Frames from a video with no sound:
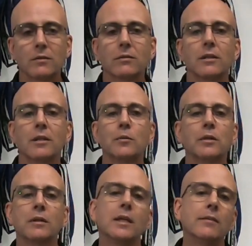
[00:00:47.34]
to see
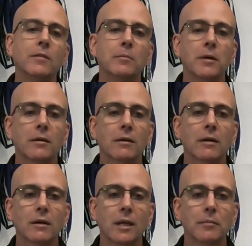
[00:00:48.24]
what the EV
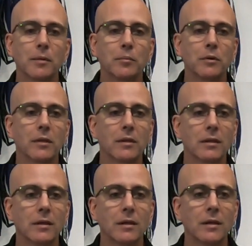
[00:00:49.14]
market came up with.
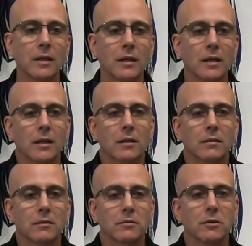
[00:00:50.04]

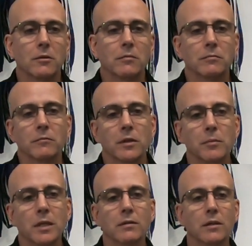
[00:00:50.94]
So, for the
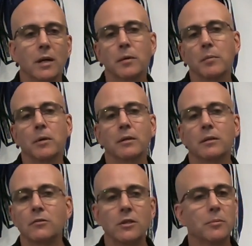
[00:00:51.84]
meantime, I bought
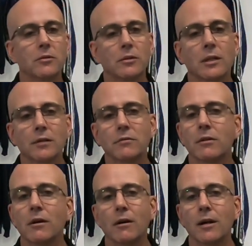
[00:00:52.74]
the cheapest
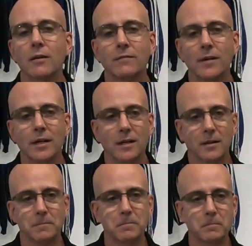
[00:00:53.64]
electric car I could find.
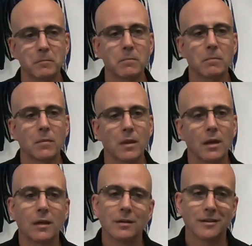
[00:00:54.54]

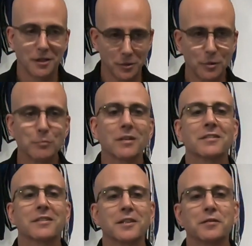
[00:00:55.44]
I humbled
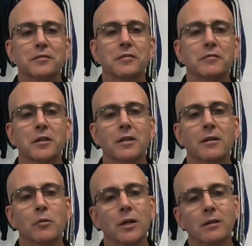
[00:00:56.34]
myself and
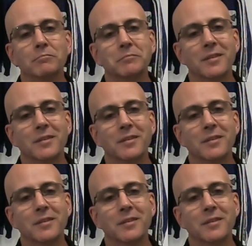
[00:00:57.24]
figured, well,